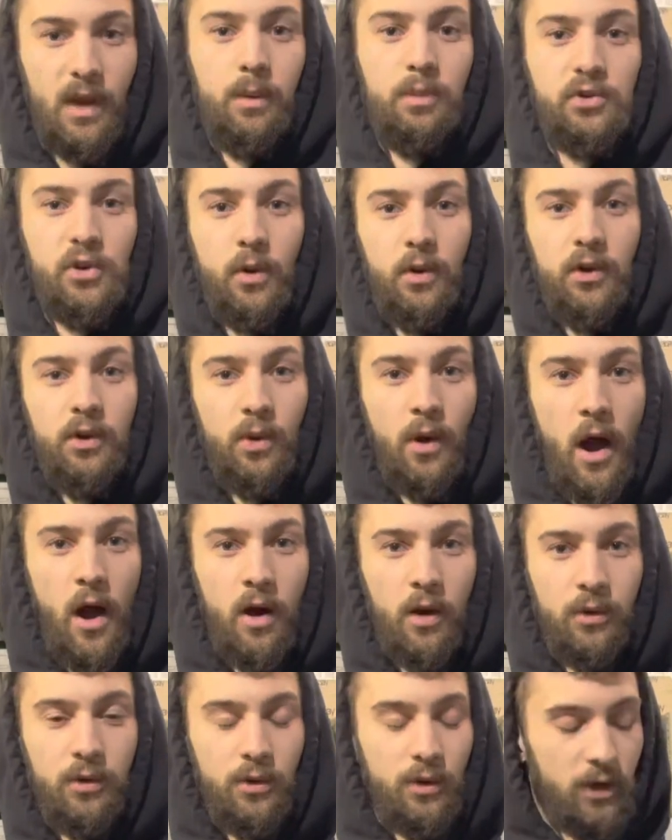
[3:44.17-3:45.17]
Showing you how
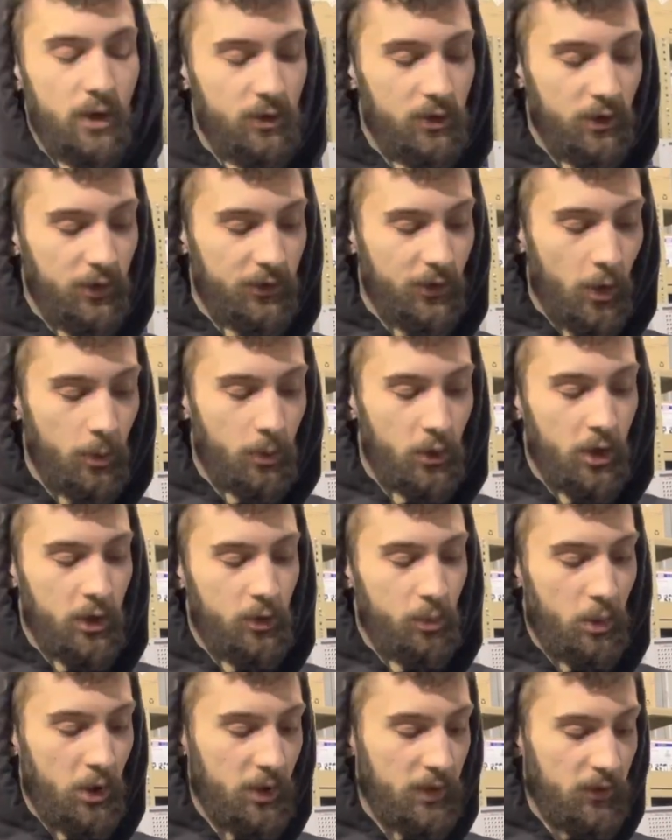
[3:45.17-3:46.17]
you can just upgrade
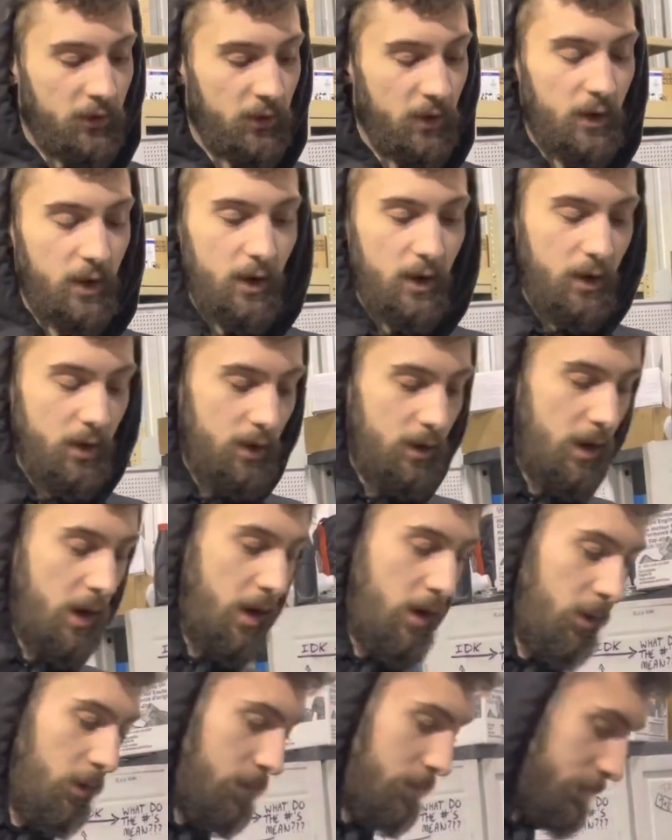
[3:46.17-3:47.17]
your brakes.
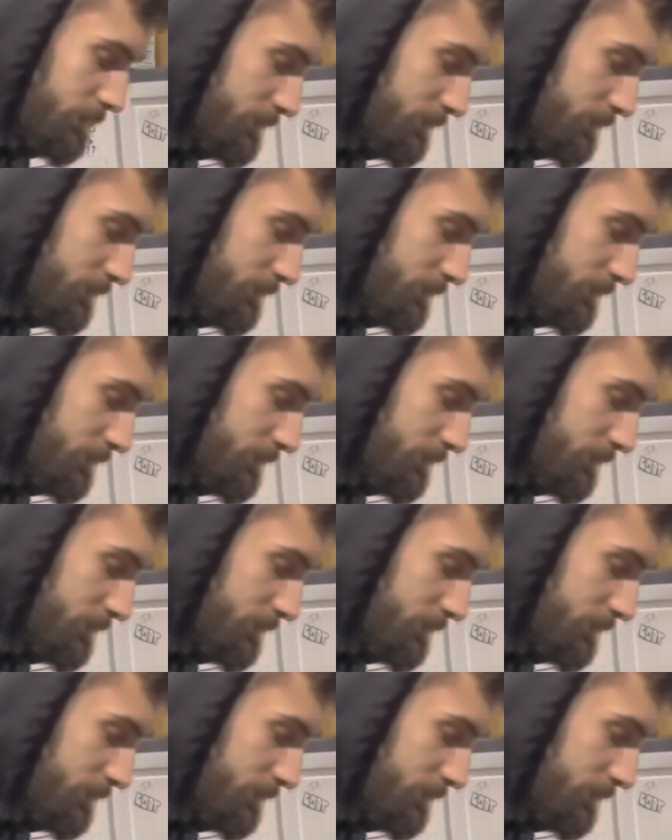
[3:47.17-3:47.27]
Now,